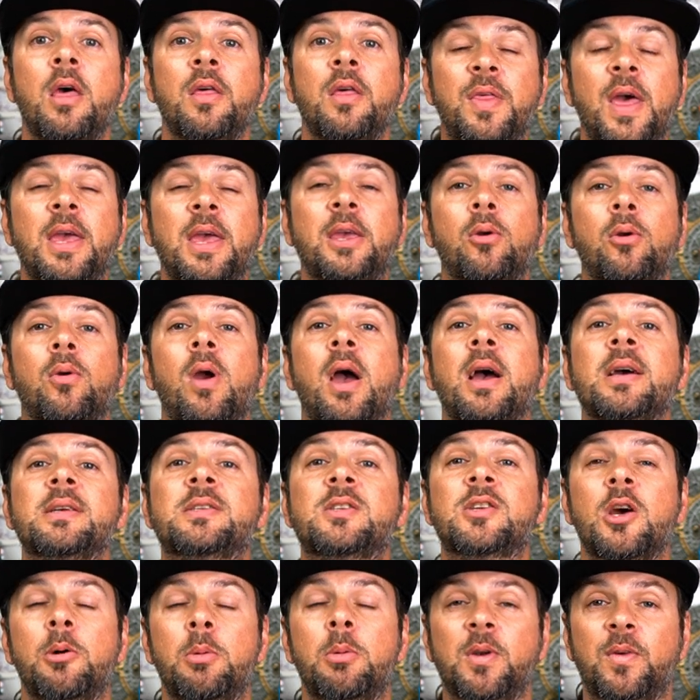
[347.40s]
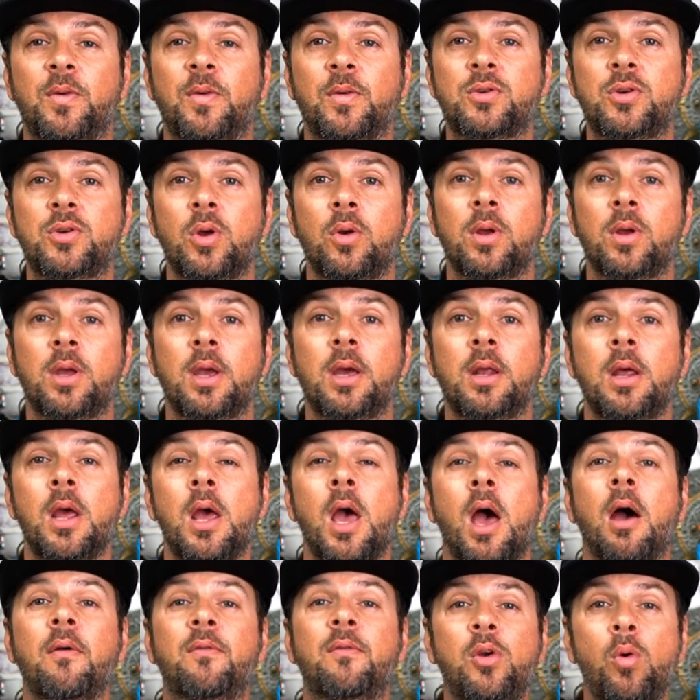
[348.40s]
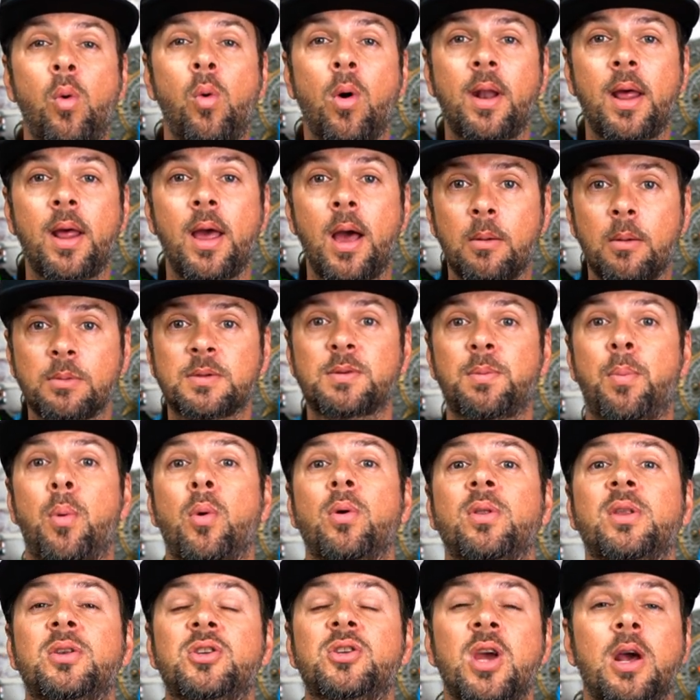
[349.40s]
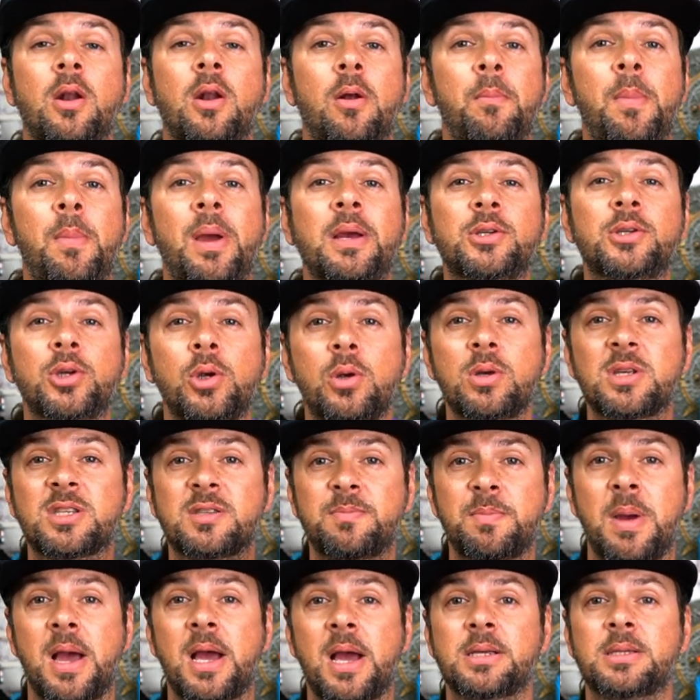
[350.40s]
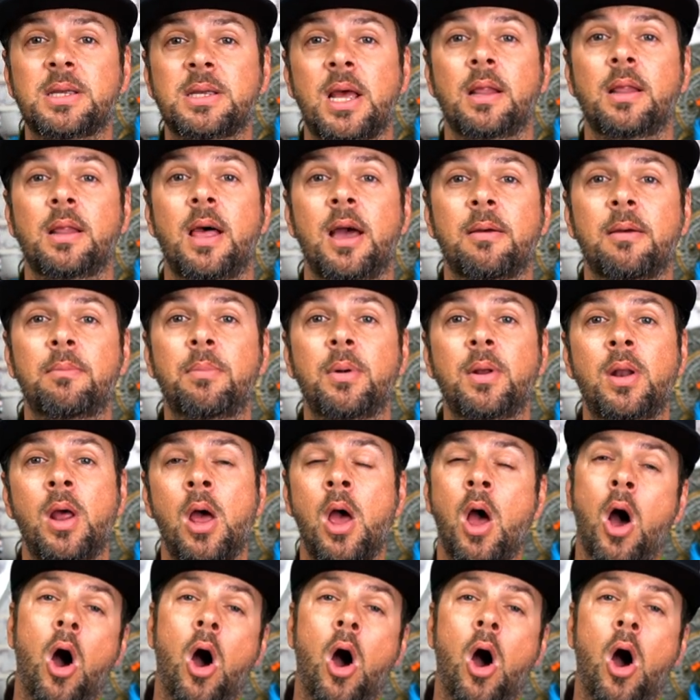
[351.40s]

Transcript: Thank you guys so much for tuning in. If you want to help support the channel, make sure you smash that like button.